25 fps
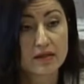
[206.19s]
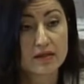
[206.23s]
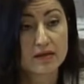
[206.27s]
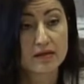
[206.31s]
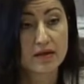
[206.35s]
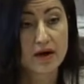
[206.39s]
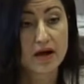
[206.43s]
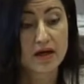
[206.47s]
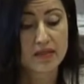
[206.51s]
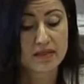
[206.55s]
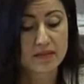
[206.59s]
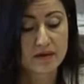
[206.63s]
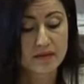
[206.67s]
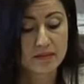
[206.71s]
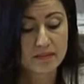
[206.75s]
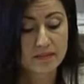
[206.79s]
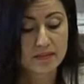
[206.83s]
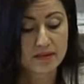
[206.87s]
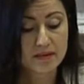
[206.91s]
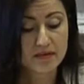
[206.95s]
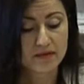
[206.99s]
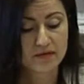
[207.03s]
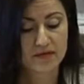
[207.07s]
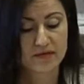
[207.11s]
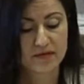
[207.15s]
There are a
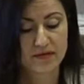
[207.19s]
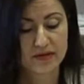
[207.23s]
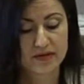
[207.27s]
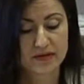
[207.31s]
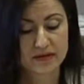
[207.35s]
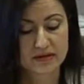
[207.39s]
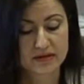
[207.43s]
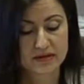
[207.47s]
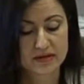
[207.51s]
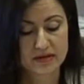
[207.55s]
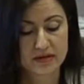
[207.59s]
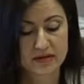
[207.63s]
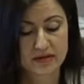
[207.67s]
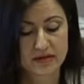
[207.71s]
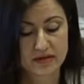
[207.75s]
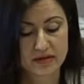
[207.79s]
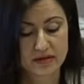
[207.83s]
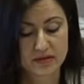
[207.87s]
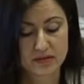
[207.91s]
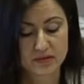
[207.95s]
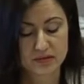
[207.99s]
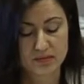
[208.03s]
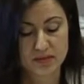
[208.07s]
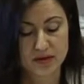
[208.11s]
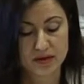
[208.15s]
number of funds in the
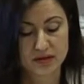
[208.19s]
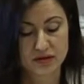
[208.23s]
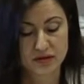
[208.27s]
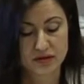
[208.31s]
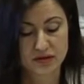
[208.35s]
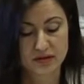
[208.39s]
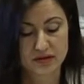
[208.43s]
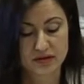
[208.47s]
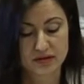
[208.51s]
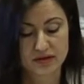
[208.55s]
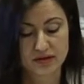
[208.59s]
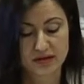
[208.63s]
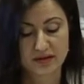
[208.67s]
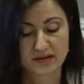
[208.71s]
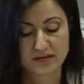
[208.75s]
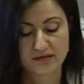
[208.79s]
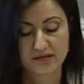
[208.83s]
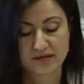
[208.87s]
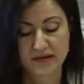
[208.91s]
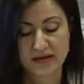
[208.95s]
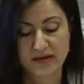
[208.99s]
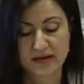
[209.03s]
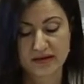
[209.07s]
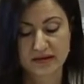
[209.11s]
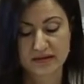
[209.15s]
EU budget that can
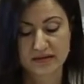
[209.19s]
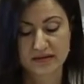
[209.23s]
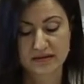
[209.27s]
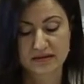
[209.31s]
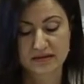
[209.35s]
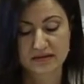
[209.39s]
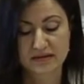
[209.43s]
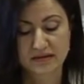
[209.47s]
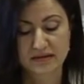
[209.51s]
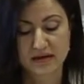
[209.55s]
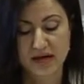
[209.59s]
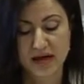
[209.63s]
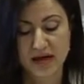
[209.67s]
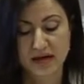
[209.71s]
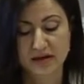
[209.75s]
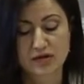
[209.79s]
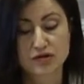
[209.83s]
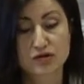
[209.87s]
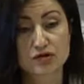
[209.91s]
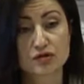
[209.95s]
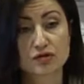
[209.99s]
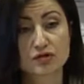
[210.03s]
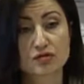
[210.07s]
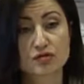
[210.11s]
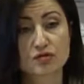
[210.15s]
finance
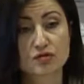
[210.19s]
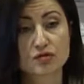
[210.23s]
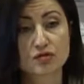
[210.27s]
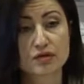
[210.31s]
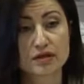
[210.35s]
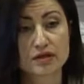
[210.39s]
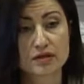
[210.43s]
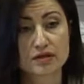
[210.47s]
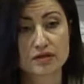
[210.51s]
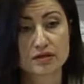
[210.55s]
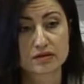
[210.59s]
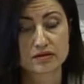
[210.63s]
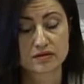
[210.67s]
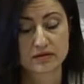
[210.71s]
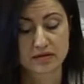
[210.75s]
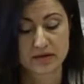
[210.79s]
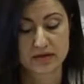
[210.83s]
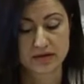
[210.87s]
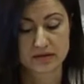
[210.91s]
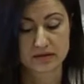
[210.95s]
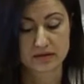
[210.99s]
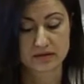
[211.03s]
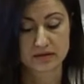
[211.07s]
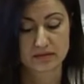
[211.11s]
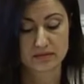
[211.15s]
action to
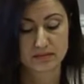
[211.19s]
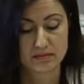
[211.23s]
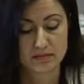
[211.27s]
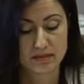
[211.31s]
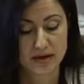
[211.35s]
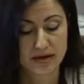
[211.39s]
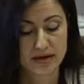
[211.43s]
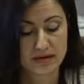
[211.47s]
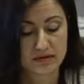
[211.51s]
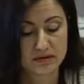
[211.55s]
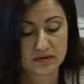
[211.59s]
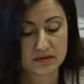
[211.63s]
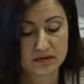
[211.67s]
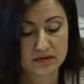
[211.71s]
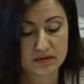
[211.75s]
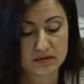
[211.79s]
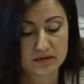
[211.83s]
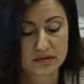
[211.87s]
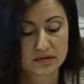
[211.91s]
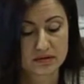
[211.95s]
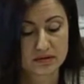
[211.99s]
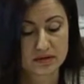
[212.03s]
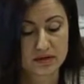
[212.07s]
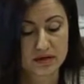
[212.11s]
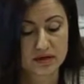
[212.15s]
integrate
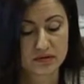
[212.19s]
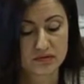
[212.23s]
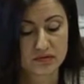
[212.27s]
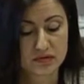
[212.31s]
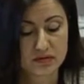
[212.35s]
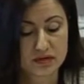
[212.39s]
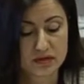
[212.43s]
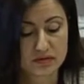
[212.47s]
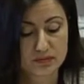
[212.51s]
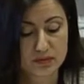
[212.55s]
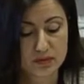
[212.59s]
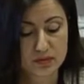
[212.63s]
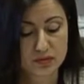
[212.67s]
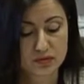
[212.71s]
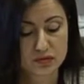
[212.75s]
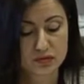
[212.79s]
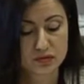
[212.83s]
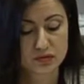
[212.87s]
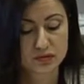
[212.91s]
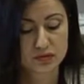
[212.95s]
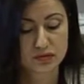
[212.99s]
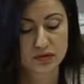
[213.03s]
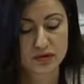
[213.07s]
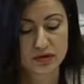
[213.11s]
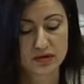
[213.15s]
migrants. In
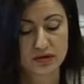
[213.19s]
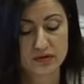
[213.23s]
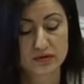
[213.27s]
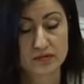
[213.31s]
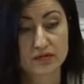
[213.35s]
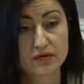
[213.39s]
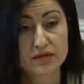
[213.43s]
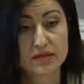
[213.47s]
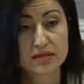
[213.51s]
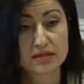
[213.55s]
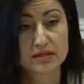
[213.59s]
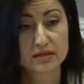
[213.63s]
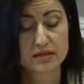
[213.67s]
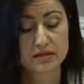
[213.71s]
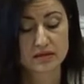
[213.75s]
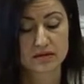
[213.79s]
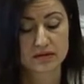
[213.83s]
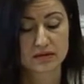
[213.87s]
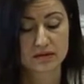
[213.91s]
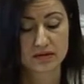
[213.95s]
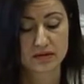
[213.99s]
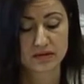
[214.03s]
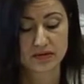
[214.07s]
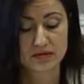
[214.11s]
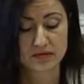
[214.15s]
response to the
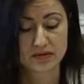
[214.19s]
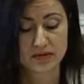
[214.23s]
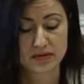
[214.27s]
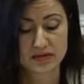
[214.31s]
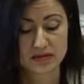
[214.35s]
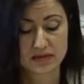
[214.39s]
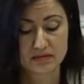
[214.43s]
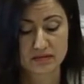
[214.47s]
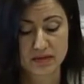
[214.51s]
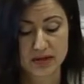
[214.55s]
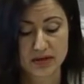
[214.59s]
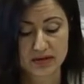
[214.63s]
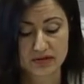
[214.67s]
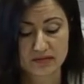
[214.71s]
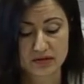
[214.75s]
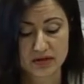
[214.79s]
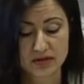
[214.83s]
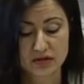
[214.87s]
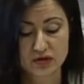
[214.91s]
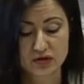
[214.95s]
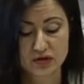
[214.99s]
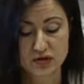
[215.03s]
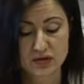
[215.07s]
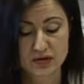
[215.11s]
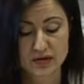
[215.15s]
recent increase in
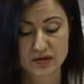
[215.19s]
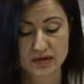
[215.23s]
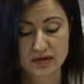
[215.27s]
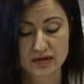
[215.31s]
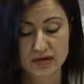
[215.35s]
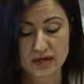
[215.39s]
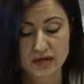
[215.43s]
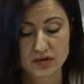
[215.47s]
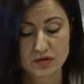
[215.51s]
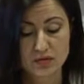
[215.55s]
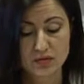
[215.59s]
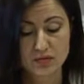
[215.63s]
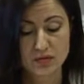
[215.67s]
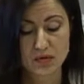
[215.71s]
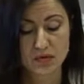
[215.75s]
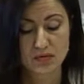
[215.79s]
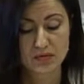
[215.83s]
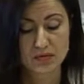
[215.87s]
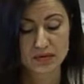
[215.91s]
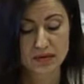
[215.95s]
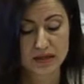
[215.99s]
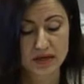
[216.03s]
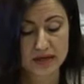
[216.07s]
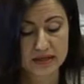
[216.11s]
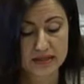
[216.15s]
migration, the EU
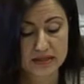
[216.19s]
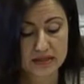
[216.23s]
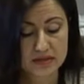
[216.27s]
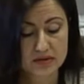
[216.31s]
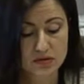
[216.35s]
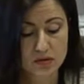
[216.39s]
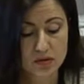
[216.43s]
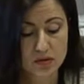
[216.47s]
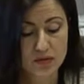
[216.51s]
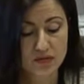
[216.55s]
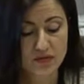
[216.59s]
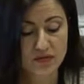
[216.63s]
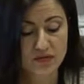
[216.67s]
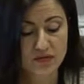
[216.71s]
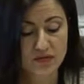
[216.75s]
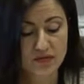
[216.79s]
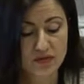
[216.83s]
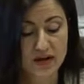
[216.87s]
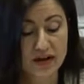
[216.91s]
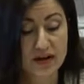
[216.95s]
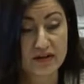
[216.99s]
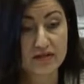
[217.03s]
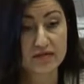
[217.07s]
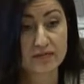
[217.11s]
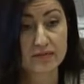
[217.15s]
mobilized over
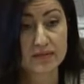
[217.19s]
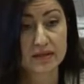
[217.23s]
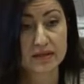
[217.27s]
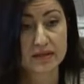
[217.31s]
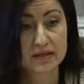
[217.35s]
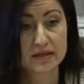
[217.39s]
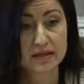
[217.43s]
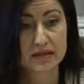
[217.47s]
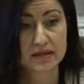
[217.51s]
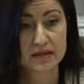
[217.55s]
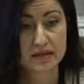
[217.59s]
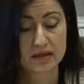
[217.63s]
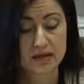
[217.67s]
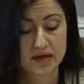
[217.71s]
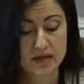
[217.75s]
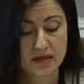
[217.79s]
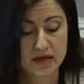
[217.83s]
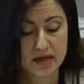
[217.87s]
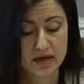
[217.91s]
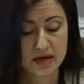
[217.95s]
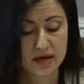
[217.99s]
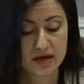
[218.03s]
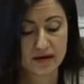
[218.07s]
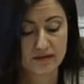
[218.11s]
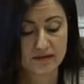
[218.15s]
5 billion
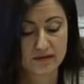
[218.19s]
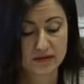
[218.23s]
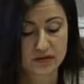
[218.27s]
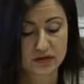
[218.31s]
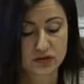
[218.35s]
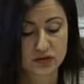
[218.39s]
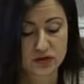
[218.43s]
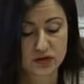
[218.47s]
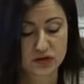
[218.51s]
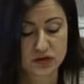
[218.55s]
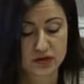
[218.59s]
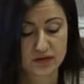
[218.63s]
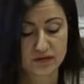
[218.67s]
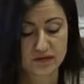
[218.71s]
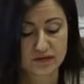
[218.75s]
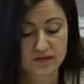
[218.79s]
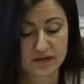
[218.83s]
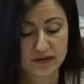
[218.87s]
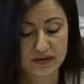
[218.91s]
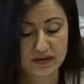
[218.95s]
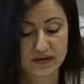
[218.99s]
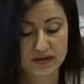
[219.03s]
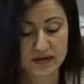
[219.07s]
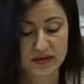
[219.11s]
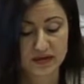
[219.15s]
of additional
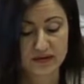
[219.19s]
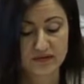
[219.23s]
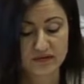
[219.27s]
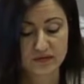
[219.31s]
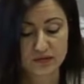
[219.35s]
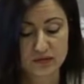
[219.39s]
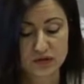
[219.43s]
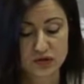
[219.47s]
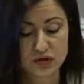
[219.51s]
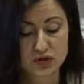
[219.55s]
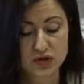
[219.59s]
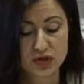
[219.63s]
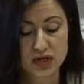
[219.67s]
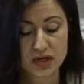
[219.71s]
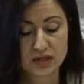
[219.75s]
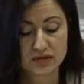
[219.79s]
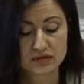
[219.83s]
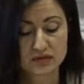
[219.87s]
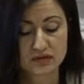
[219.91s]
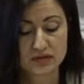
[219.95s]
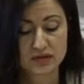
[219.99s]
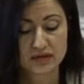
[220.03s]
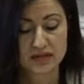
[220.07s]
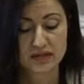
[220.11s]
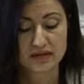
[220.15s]
funding, of which
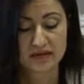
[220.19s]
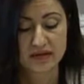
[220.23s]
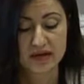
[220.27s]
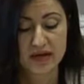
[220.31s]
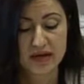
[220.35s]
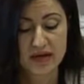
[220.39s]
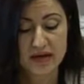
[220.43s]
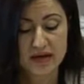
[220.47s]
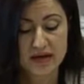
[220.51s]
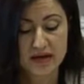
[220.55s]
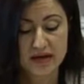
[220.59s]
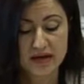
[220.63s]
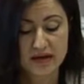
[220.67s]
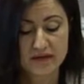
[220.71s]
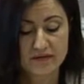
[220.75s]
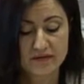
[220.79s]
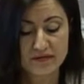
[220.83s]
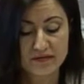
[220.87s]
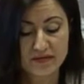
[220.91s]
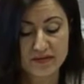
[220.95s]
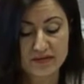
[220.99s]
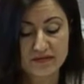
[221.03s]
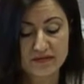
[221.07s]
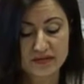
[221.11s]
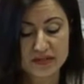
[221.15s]

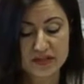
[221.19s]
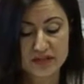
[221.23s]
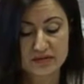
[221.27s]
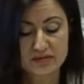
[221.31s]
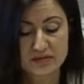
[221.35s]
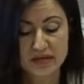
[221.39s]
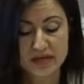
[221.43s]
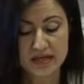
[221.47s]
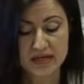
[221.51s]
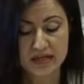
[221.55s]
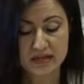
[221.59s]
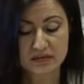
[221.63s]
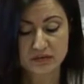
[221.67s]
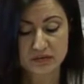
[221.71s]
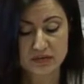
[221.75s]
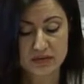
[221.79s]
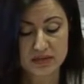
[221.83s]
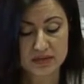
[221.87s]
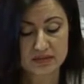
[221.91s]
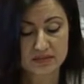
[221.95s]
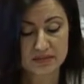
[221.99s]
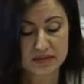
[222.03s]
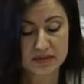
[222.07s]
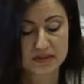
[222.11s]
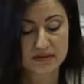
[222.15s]
115 million
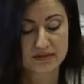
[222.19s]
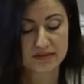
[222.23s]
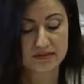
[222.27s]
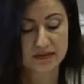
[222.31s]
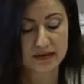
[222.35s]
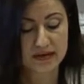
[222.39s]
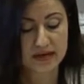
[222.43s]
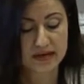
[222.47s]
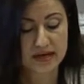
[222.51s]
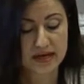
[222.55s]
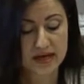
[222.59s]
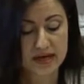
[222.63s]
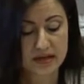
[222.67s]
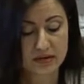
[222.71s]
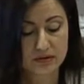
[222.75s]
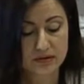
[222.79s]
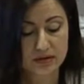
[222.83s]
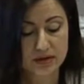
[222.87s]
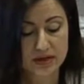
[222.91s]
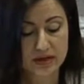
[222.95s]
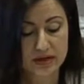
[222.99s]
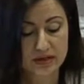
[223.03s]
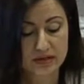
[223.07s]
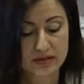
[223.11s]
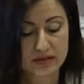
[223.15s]
was specifically
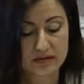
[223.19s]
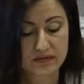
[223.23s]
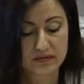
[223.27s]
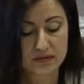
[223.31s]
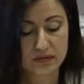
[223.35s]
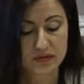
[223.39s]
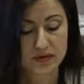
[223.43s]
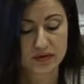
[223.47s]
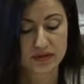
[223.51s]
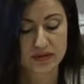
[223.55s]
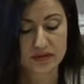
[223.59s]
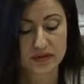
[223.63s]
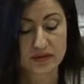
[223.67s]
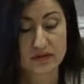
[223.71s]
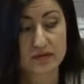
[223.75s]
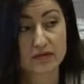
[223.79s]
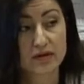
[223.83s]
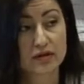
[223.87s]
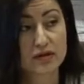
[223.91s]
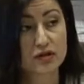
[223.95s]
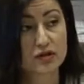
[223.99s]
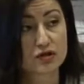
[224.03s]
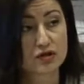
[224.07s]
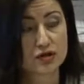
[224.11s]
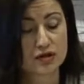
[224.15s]
allocated for
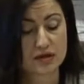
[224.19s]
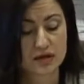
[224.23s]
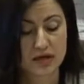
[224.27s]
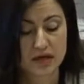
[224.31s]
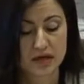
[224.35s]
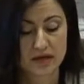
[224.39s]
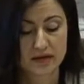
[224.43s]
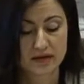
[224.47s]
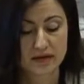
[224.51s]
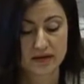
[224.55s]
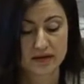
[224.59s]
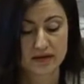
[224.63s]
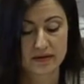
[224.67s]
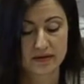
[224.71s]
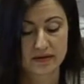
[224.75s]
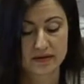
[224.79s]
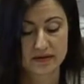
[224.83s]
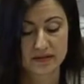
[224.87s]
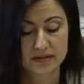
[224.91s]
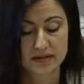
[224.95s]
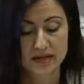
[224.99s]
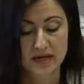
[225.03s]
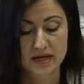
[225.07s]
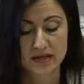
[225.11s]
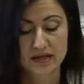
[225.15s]
integration under the
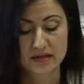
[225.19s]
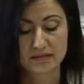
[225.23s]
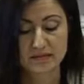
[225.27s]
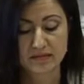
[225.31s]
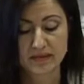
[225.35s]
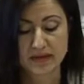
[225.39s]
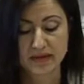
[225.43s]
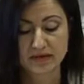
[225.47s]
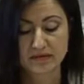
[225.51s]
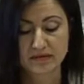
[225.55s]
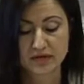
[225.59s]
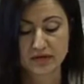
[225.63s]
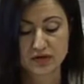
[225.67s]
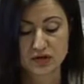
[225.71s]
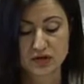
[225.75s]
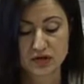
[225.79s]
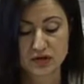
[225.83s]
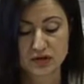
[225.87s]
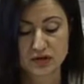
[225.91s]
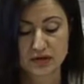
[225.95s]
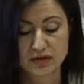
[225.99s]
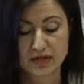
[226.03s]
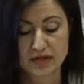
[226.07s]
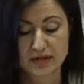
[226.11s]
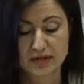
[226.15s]
Asylum,
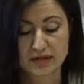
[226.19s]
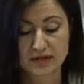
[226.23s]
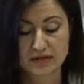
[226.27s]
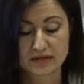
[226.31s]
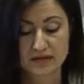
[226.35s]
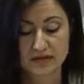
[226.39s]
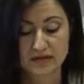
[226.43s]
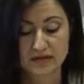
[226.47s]
Migration and